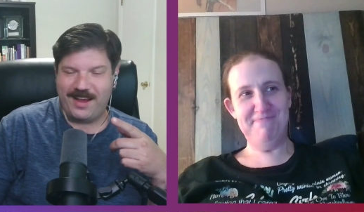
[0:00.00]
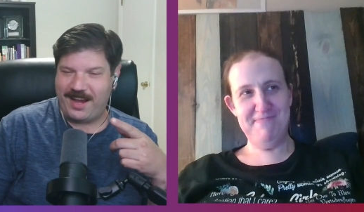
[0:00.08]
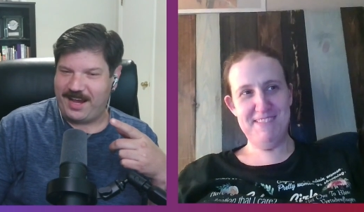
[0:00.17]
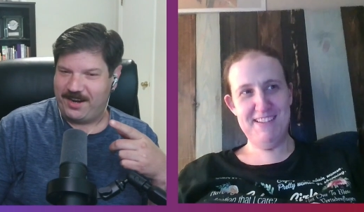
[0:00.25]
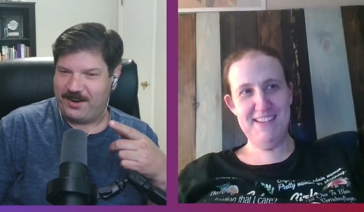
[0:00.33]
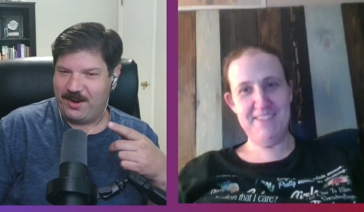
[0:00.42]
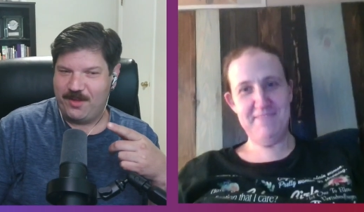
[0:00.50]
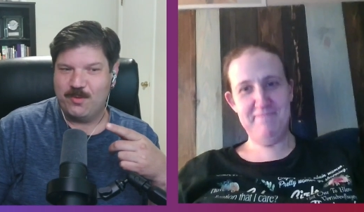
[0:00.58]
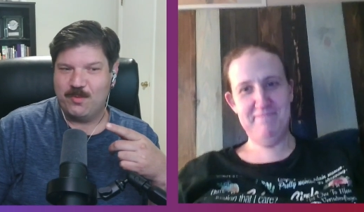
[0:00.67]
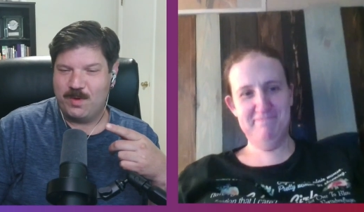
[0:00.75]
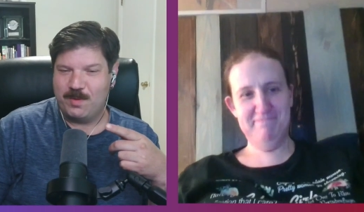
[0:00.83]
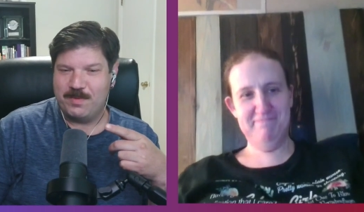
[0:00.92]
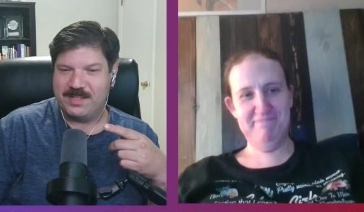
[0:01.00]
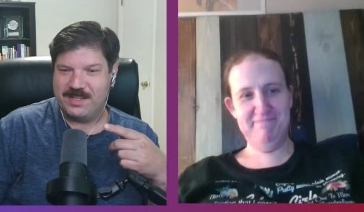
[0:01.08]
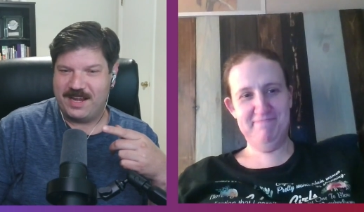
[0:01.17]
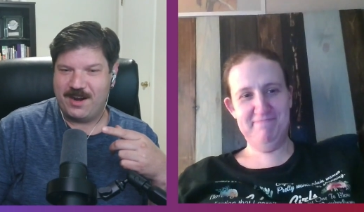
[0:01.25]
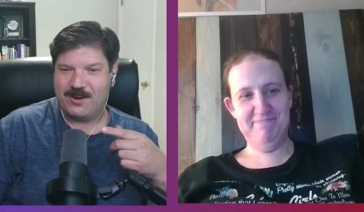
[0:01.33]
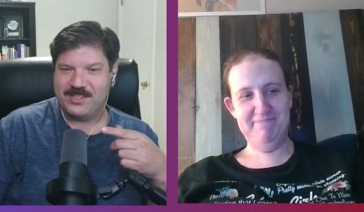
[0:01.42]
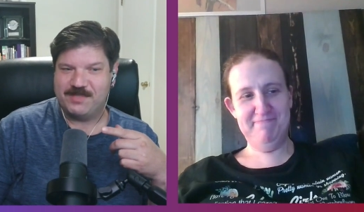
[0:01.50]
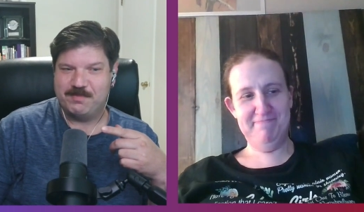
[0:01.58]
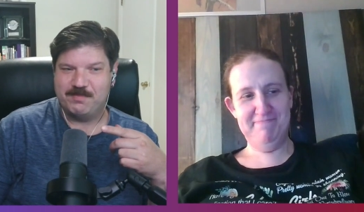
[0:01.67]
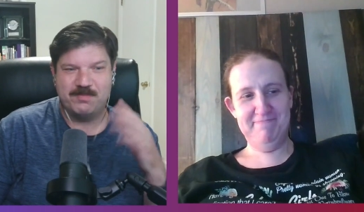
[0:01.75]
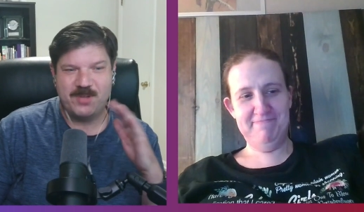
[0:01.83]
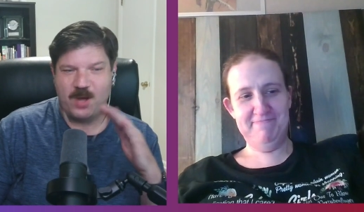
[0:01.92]
Speaker 1: and yeah. another woman there
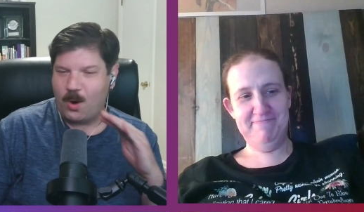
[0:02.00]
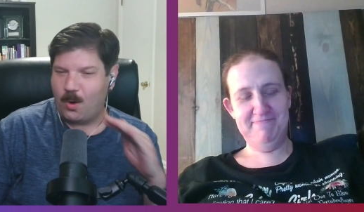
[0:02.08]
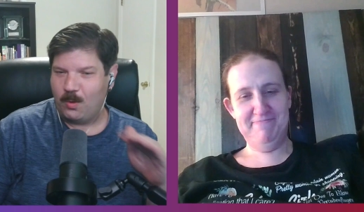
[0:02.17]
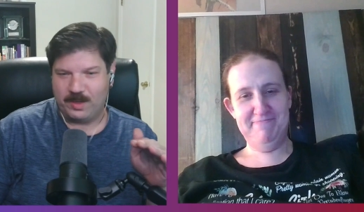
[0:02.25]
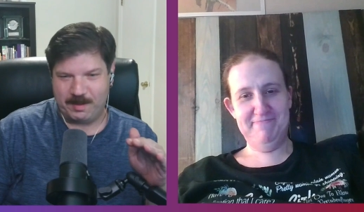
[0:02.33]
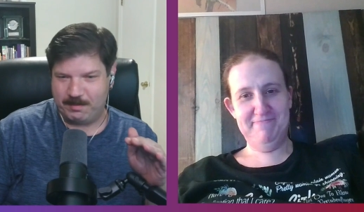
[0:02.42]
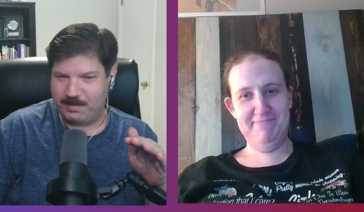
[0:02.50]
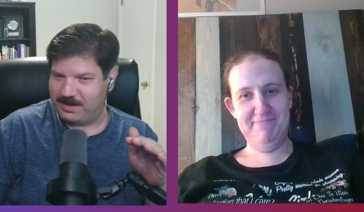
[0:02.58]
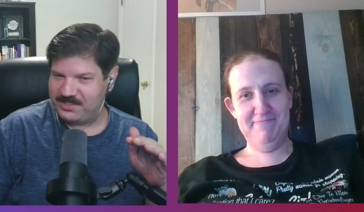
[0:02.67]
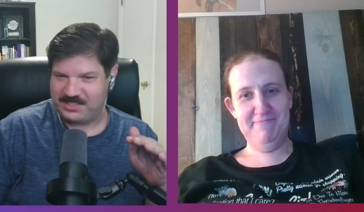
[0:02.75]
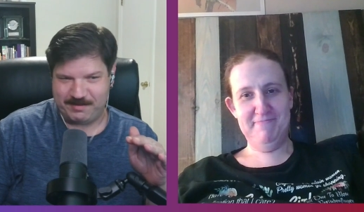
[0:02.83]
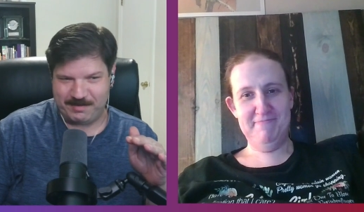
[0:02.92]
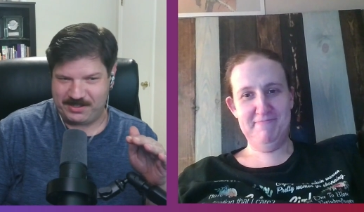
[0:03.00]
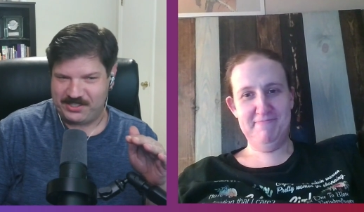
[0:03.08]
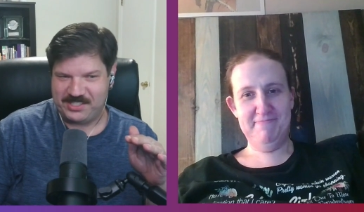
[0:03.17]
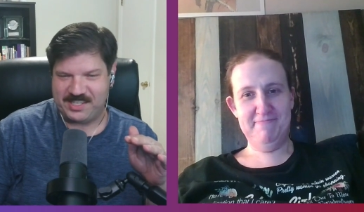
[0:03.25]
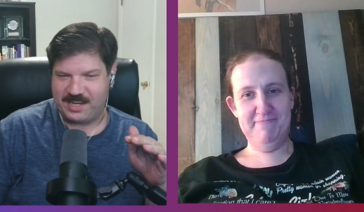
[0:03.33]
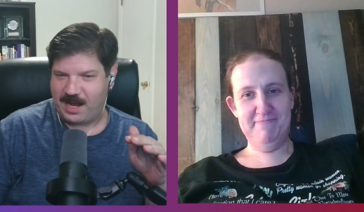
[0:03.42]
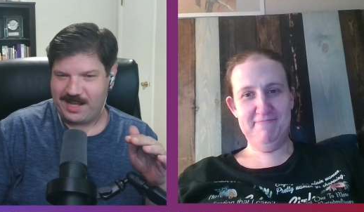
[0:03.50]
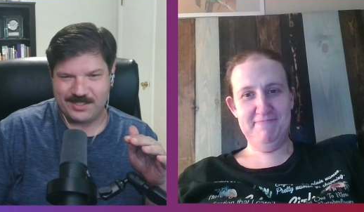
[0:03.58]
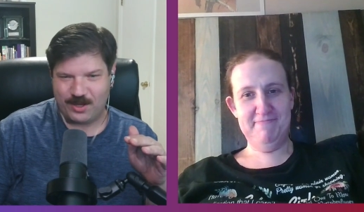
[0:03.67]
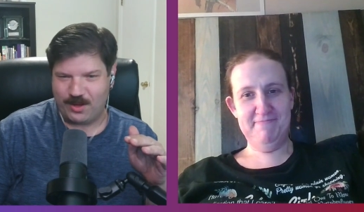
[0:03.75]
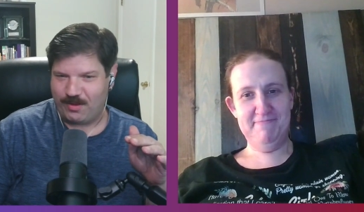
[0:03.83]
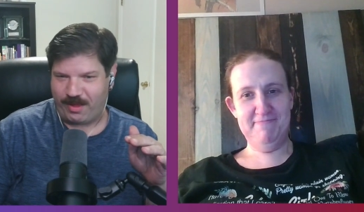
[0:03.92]
totally busted me. She said, "I
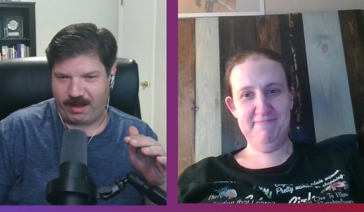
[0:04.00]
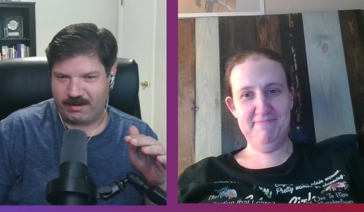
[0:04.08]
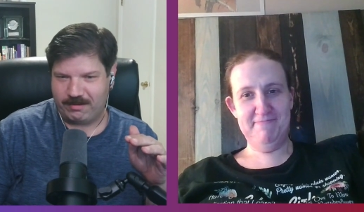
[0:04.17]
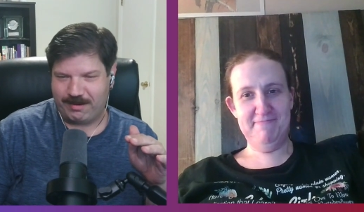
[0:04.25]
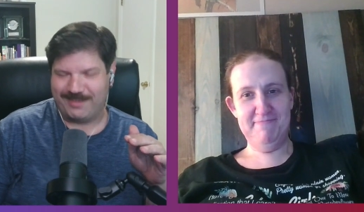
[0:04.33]
saw that,"